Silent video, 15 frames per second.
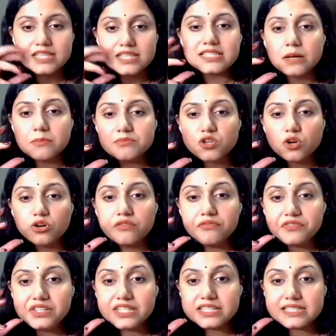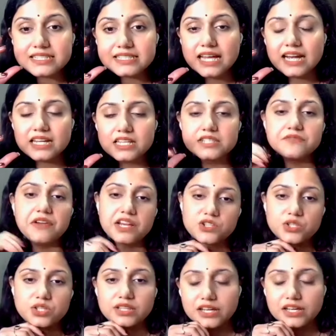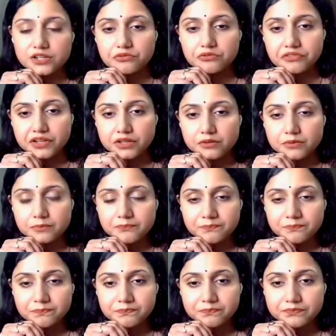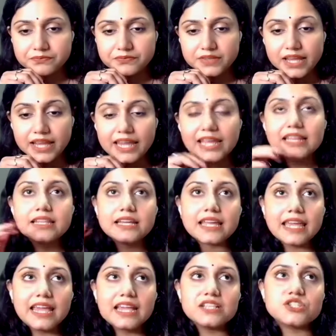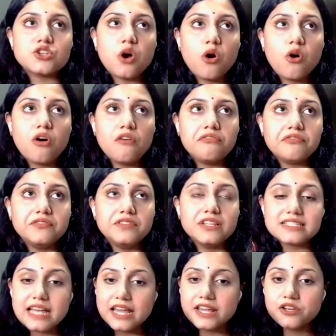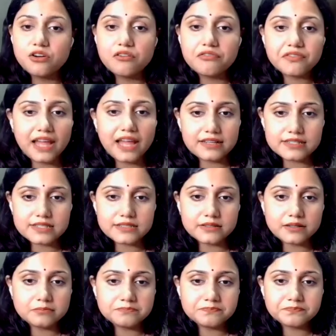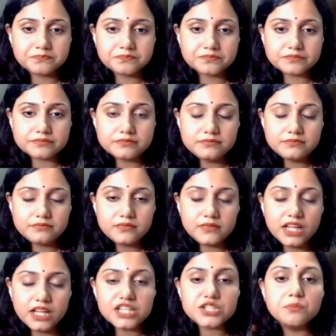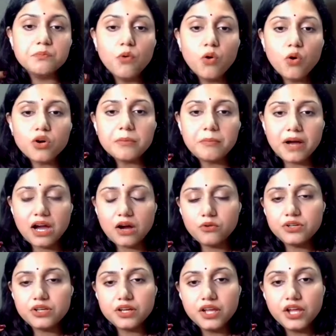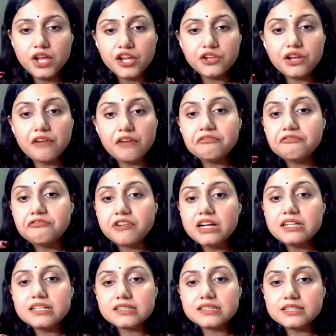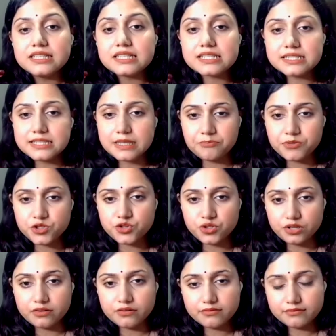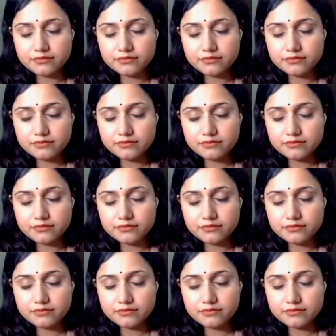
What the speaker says: some sort of dissatisfaction that you feel. In the case of the sign of Cancer, it's more about you have felt the deception